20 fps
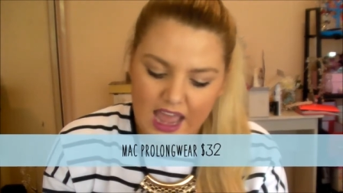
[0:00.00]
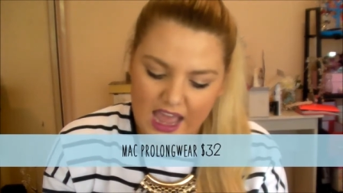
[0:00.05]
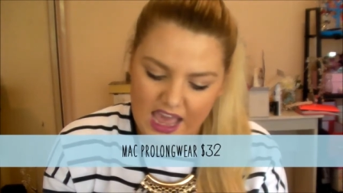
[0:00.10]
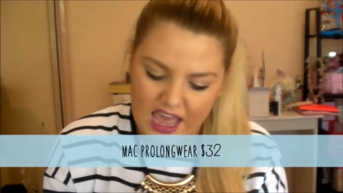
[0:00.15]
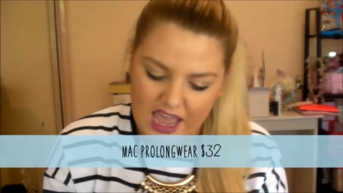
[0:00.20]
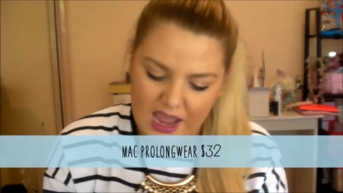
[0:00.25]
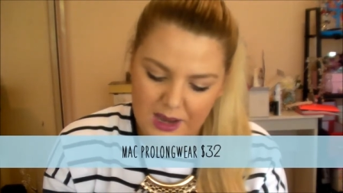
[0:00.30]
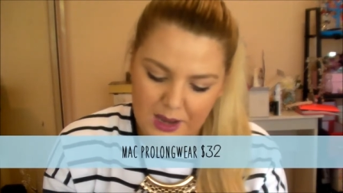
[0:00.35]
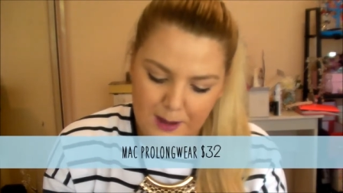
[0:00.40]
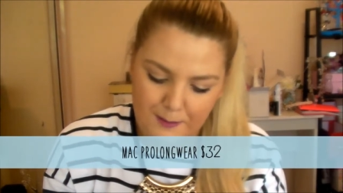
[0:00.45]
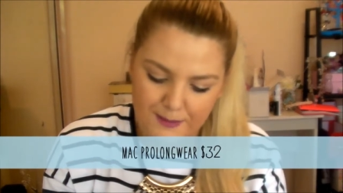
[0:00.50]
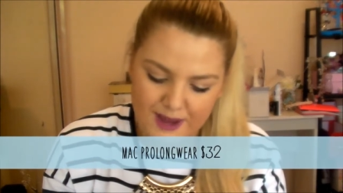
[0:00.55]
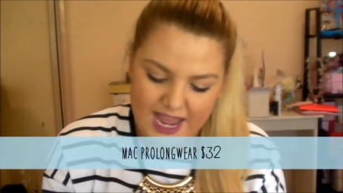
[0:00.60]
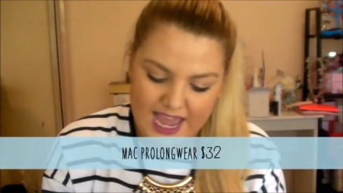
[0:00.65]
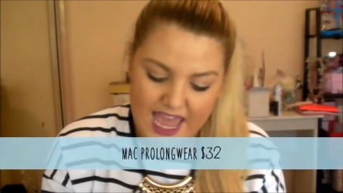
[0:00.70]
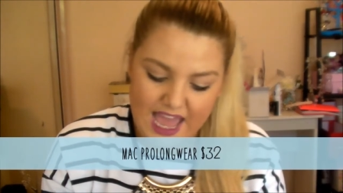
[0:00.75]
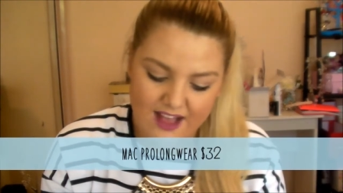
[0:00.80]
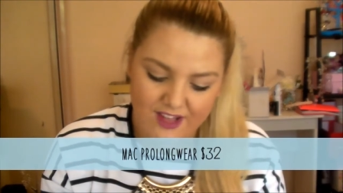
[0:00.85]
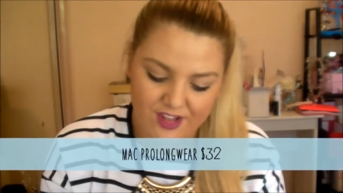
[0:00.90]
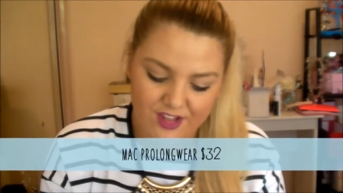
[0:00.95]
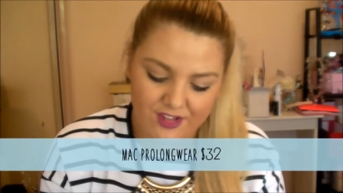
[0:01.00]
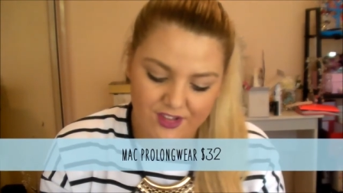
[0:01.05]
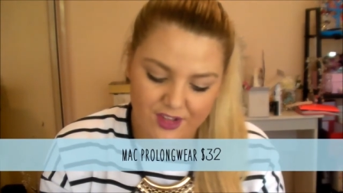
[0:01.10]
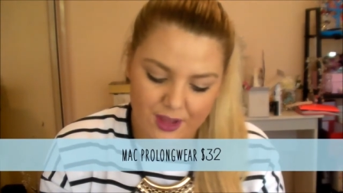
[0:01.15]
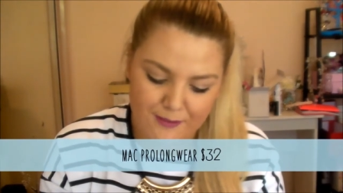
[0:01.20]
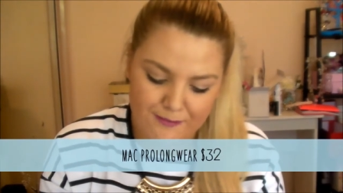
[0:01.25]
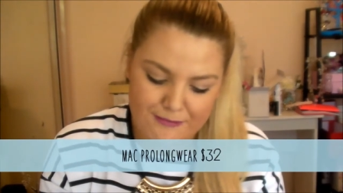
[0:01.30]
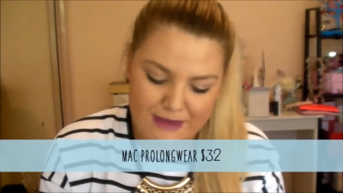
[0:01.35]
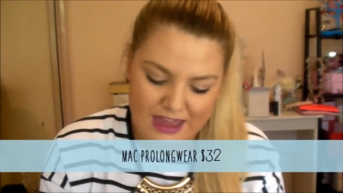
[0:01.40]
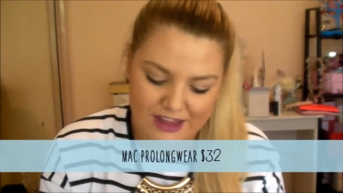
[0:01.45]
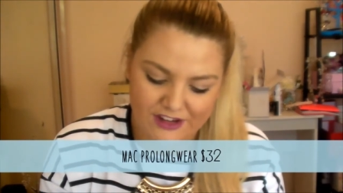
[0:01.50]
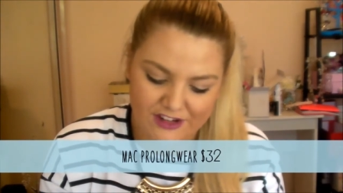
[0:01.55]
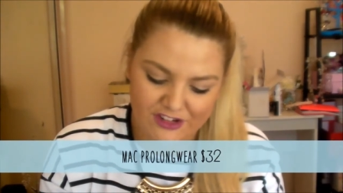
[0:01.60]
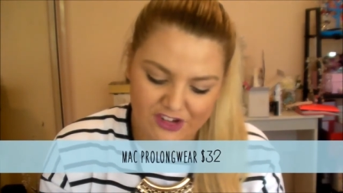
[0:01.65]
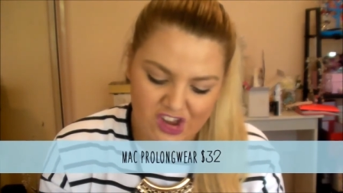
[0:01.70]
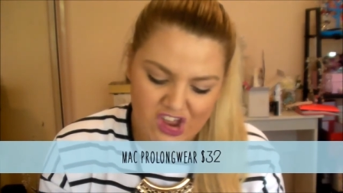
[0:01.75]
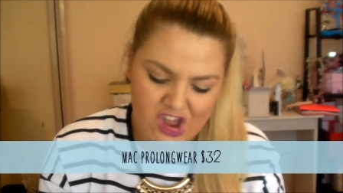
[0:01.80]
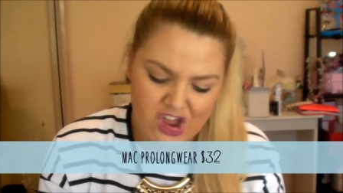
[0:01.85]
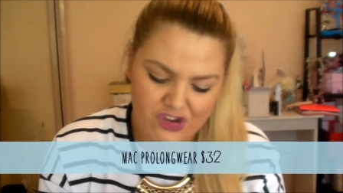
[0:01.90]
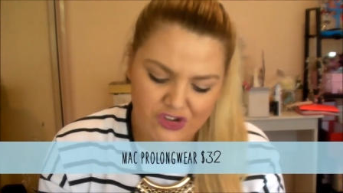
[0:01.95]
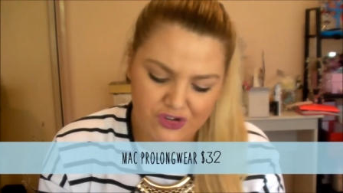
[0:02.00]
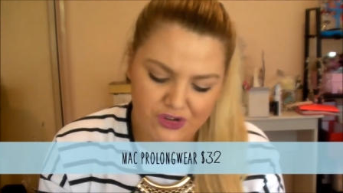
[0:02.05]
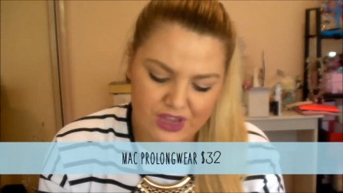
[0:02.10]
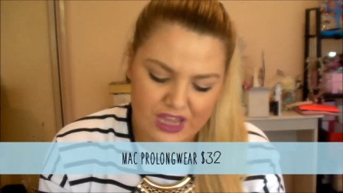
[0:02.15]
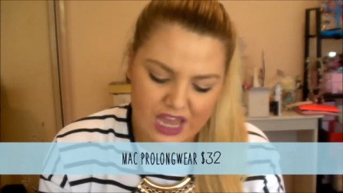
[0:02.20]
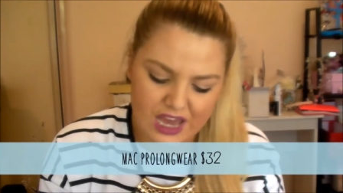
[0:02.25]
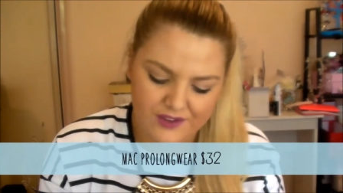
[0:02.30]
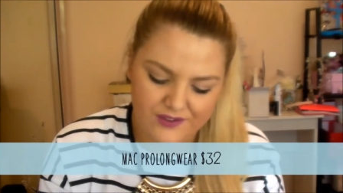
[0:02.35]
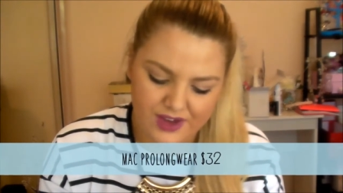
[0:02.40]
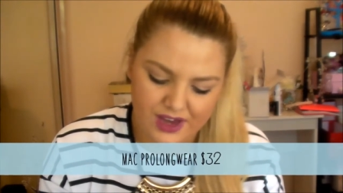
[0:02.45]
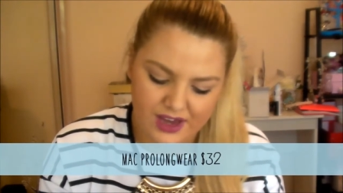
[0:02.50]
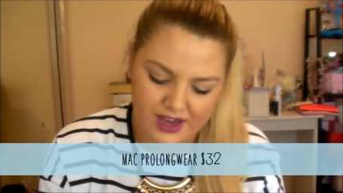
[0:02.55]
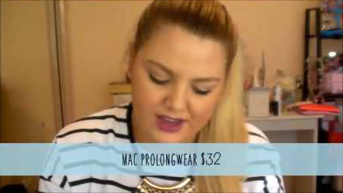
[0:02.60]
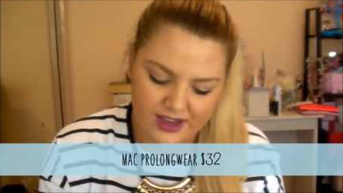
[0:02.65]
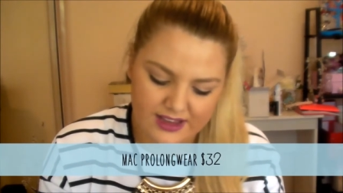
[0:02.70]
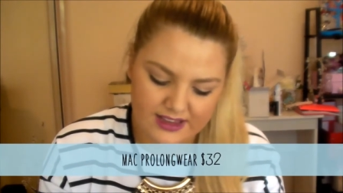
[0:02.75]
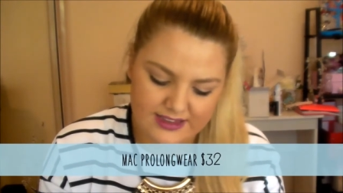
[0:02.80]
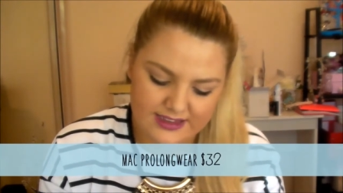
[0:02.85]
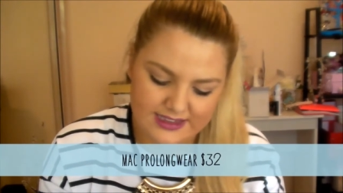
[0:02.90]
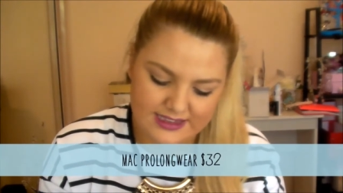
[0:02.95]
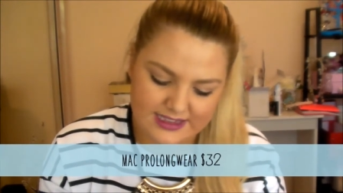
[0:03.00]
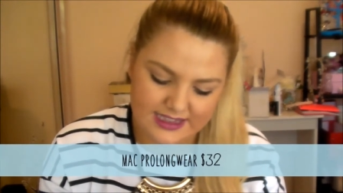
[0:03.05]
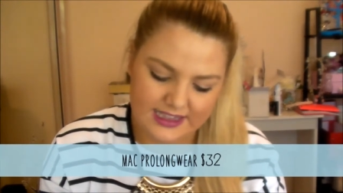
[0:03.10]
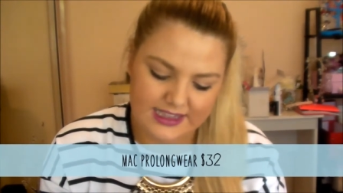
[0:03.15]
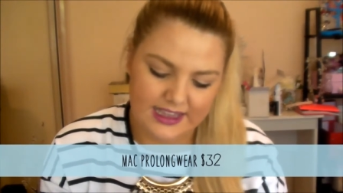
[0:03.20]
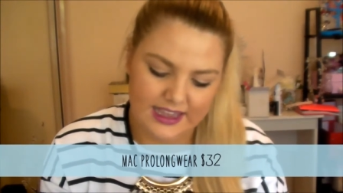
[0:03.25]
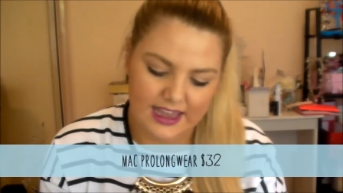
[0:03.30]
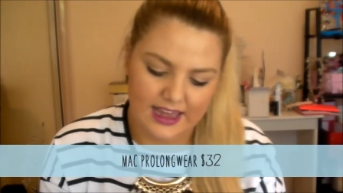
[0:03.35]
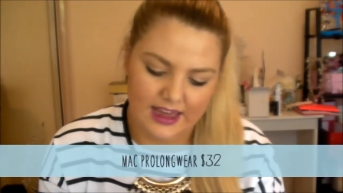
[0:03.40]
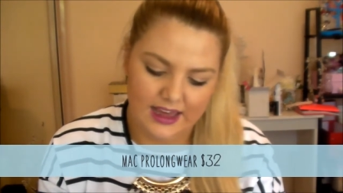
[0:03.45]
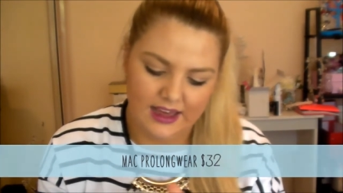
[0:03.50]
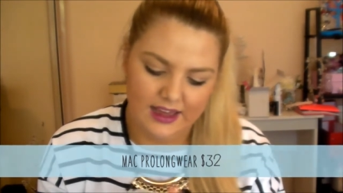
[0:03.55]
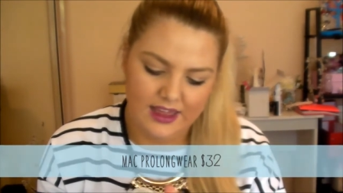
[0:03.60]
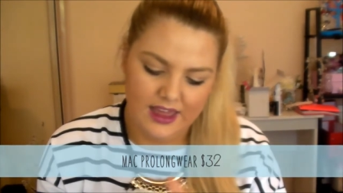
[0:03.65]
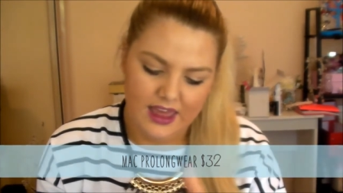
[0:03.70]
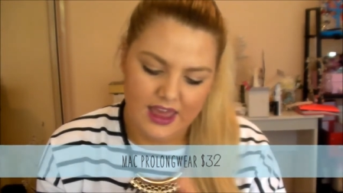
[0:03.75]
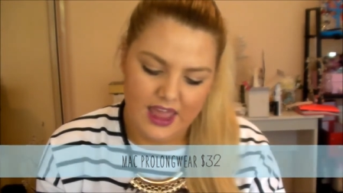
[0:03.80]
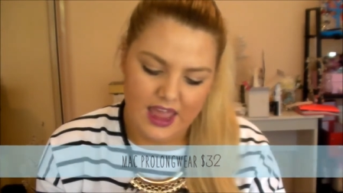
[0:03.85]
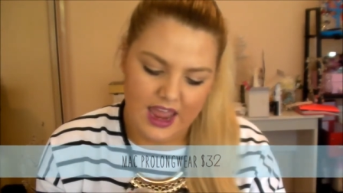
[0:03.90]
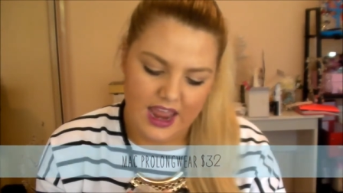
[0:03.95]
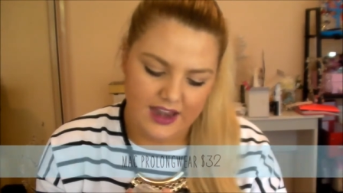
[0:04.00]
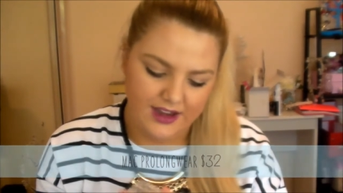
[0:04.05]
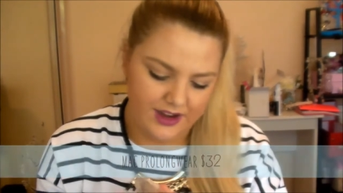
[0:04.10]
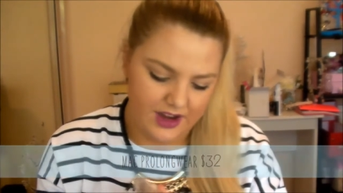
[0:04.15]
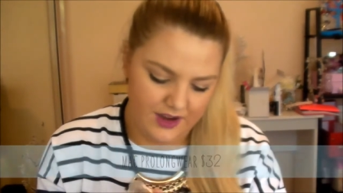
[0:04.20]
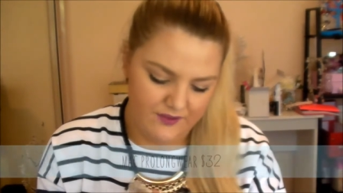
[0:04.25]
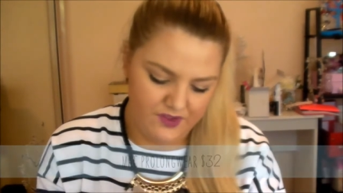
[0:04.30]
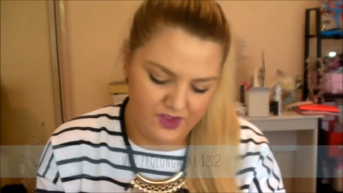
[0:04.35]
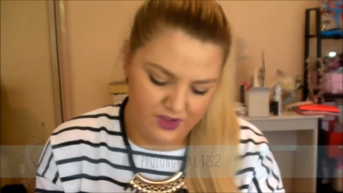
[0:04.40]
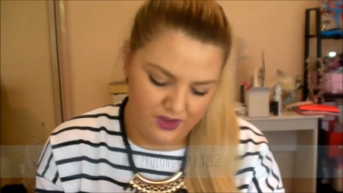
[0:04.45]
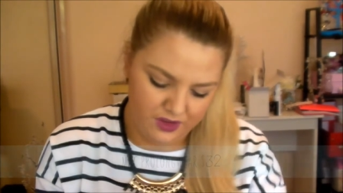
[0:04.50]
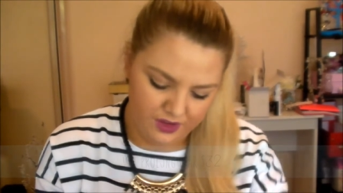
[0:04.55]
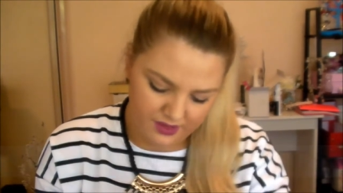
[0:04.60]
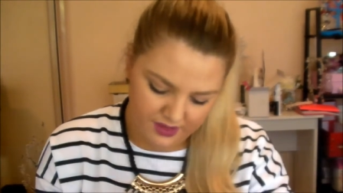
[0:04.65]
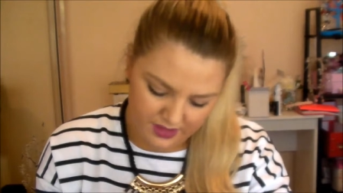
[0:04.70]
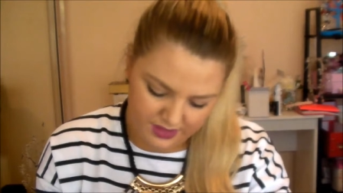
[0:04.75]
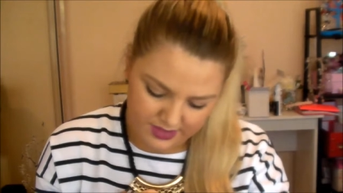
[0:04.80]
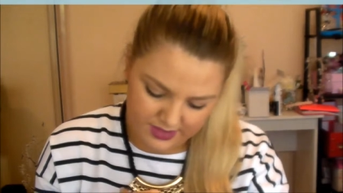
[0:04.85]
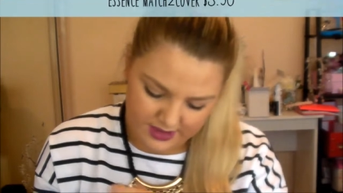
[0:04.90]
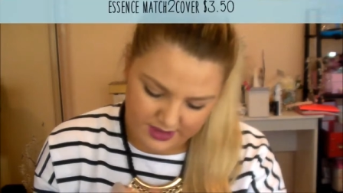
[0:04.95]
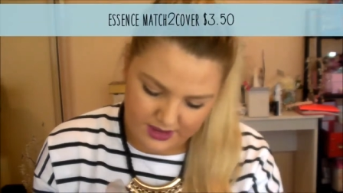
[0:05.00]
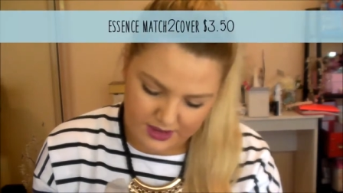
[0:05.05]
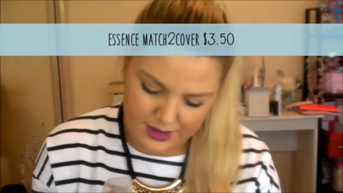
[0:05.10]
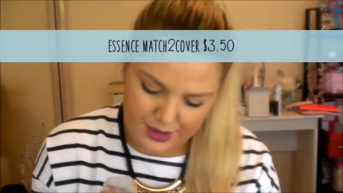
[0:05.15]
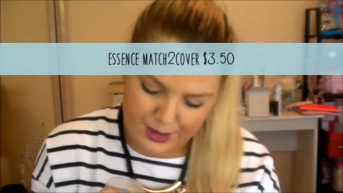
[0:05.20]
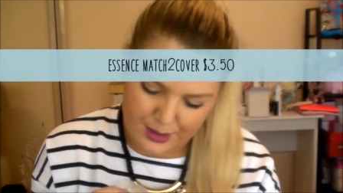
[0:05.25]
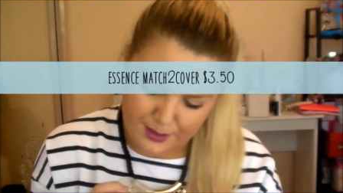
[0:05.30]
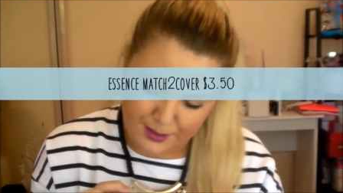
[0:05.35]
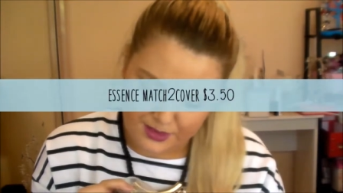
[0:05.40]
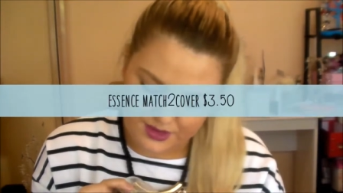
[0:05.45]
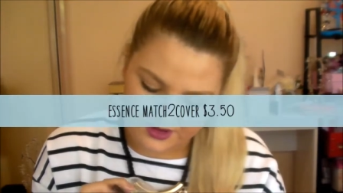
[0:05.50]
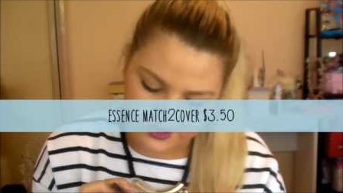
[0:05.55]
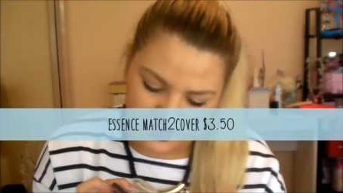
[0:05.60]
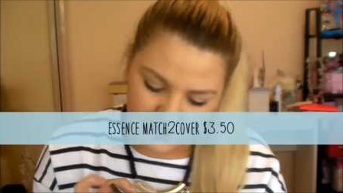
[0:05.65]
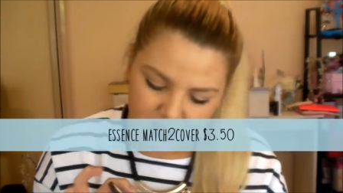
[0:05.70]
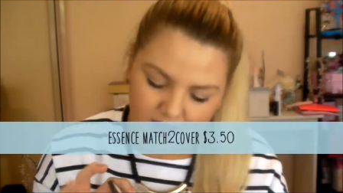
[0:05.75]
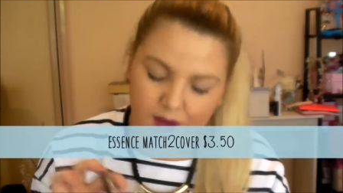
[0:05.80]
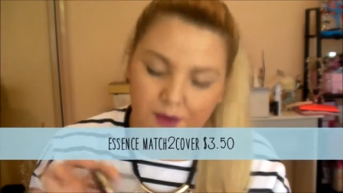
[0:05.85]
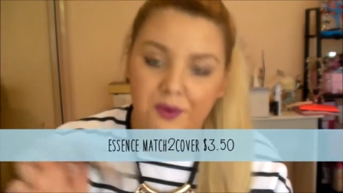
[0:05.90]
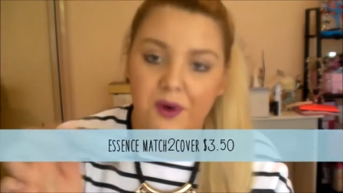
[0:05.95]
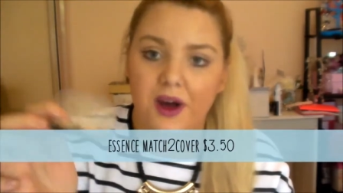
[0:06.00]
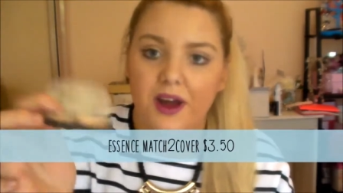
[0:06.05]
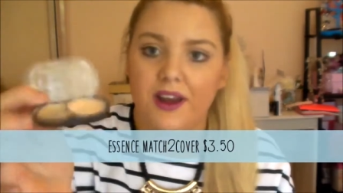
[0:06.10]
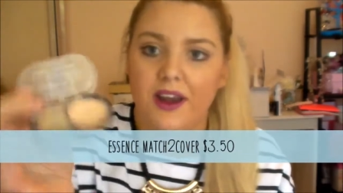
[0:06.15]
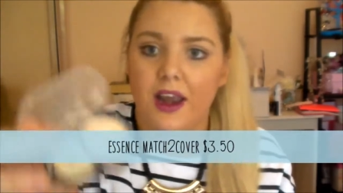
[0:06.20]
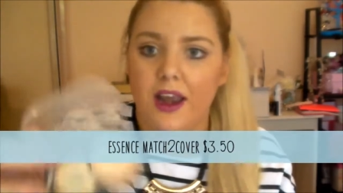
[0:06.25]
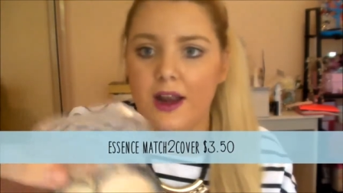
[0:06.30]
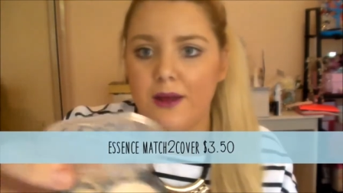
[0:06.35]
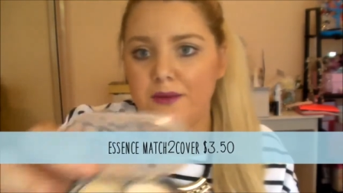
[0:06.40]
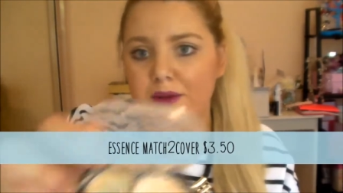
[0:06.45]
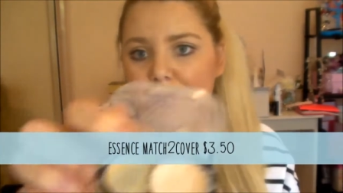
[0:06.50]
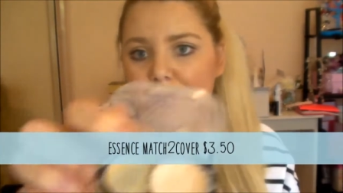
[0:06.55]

and my Essence Match to Cover concealer, and I've used the darker one and I'm